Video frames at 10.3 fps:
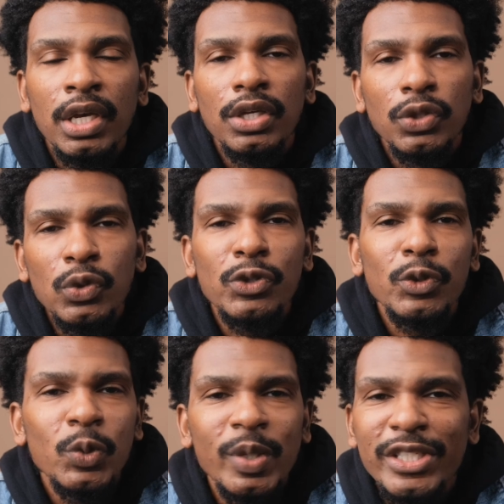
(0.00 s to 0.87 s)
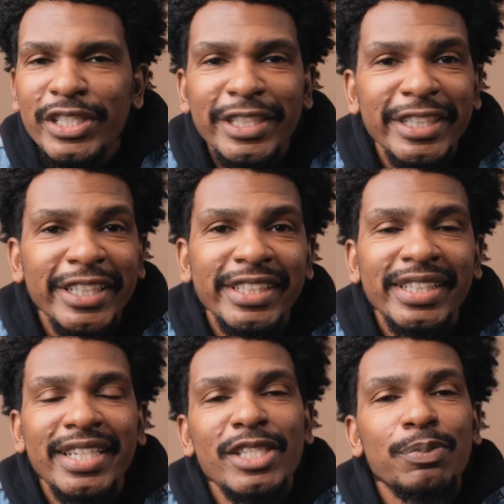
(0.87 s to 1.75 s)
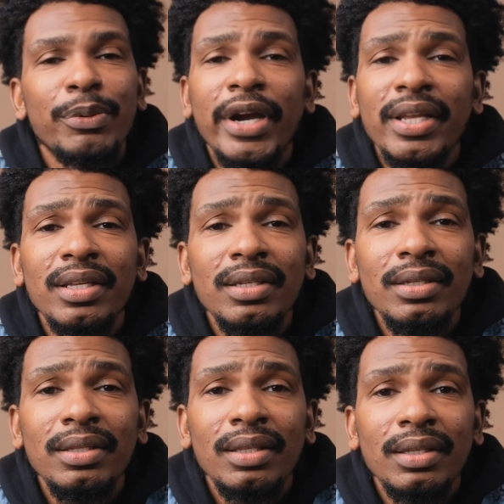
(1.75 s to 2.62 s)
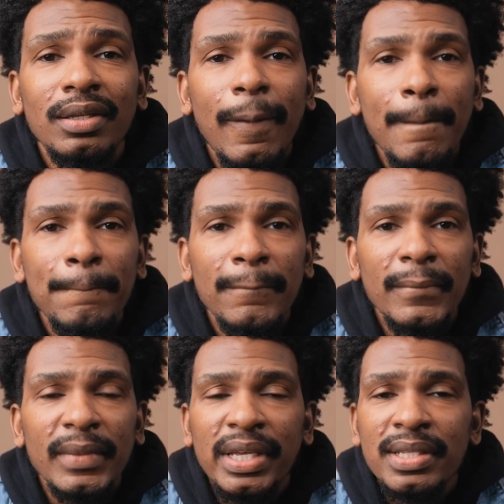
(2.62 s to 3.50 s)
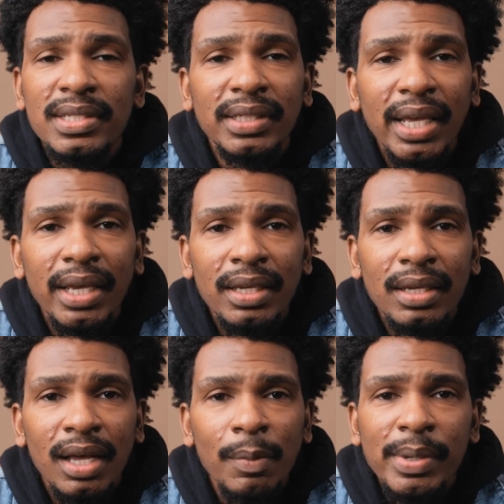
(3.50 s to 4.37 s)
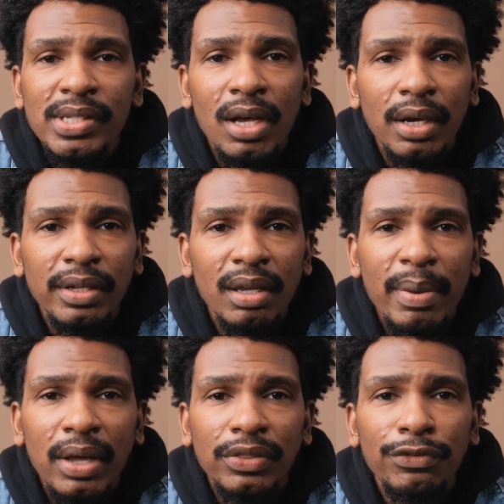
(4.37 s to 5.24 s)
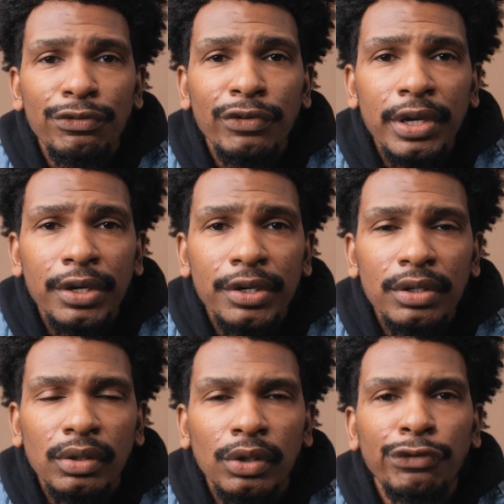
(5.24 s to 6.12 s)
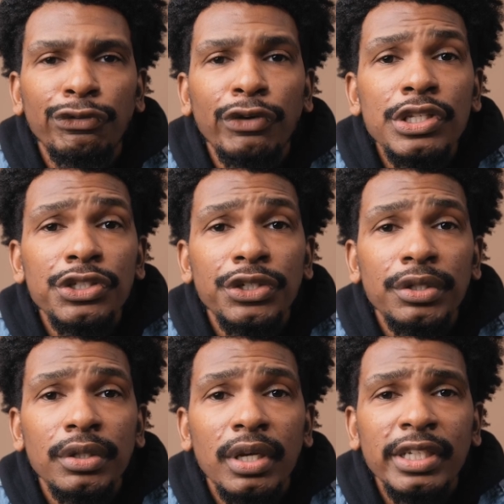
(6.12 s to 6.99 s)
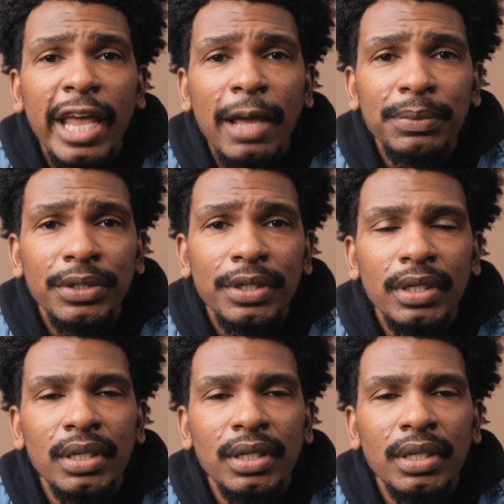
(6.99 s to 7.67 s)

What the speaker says: YouTube, what's good? It's Bryan Keith, and today I'll be talking about the Fringer adapter,